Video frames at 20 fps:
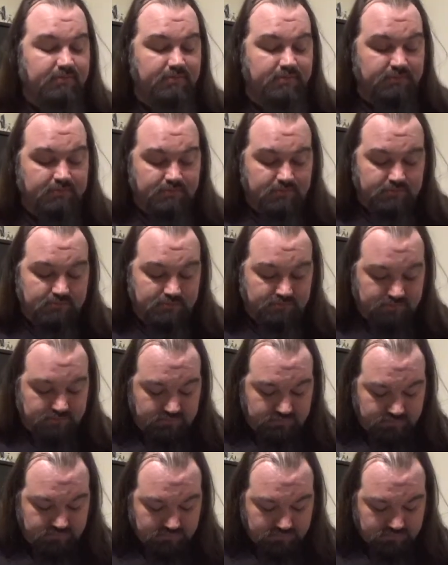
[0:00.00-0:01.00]

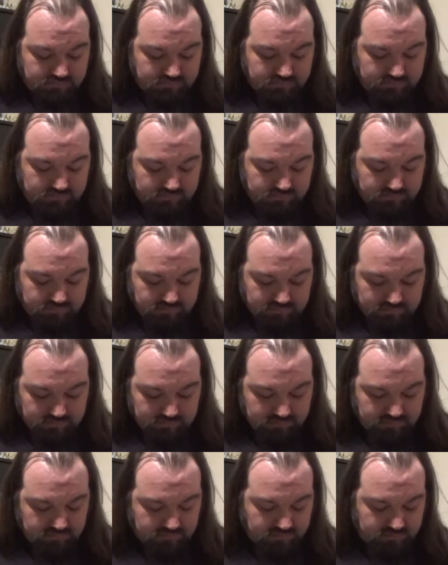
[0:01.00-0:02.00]

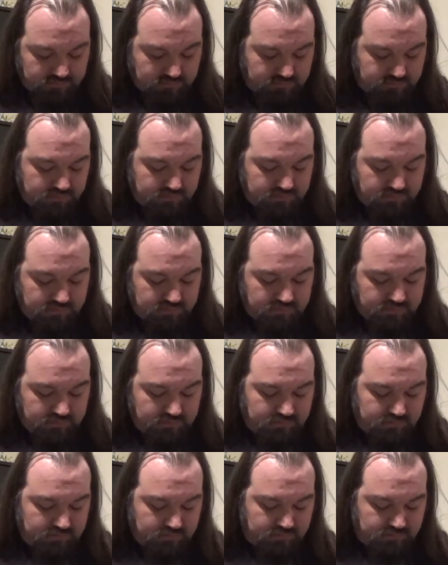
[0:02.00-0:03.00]

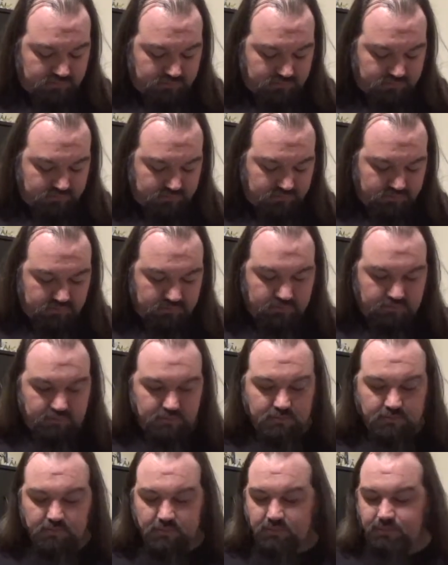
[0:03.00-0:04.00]

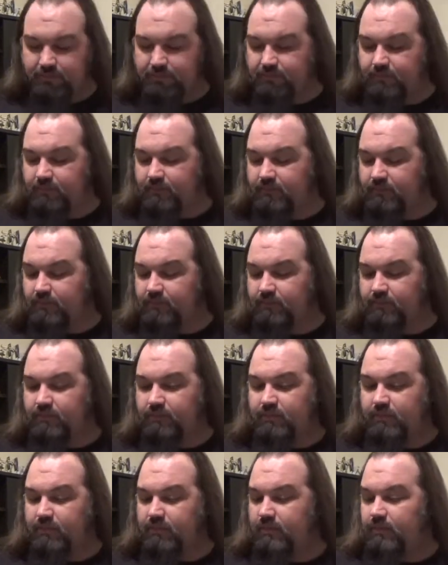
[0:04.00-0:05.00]

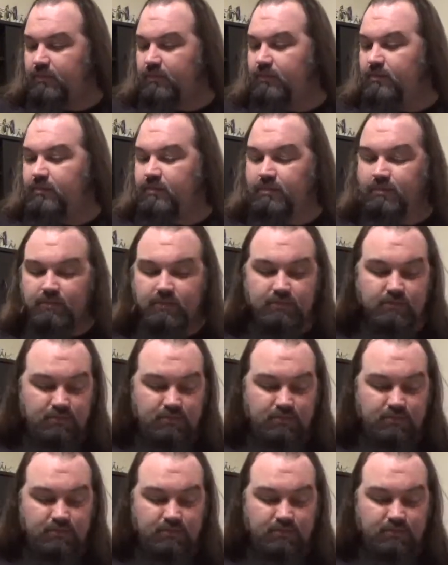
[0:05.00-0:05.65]
Nothing is said.